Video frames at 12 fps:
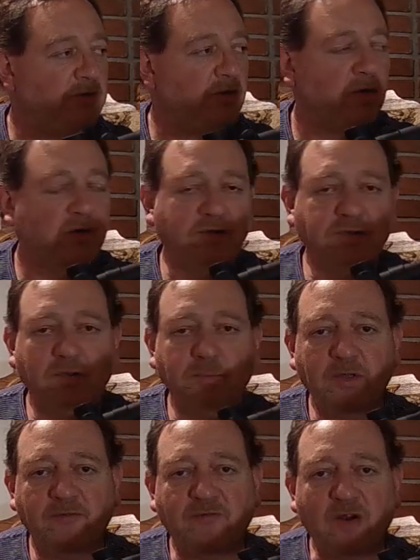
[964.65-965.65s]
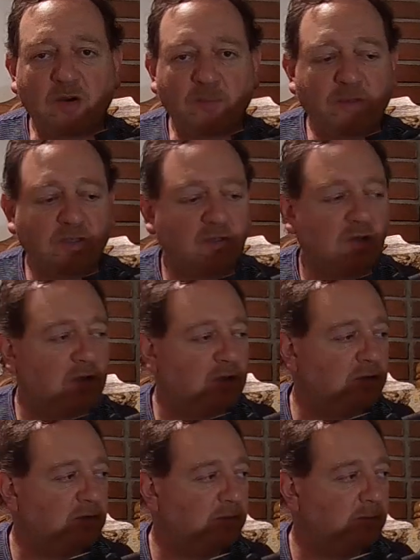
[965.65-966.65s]
So this could be a varmint
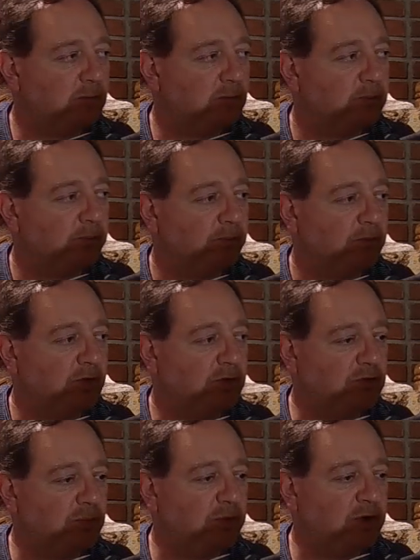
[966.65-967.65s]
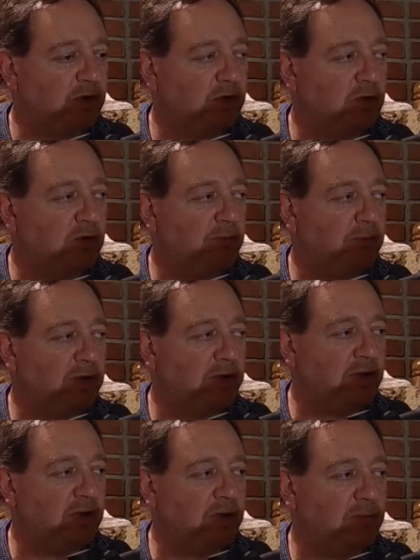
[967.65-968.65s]
gun. This would be a good
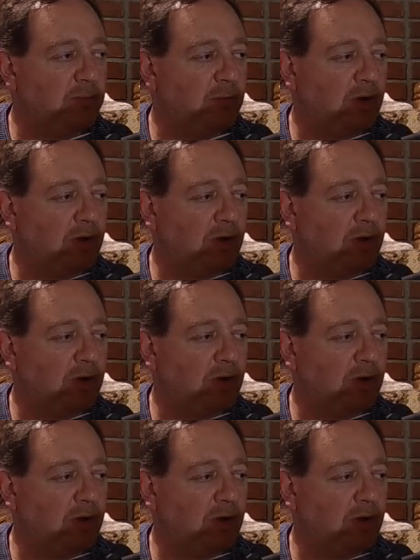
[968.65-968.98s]
medium.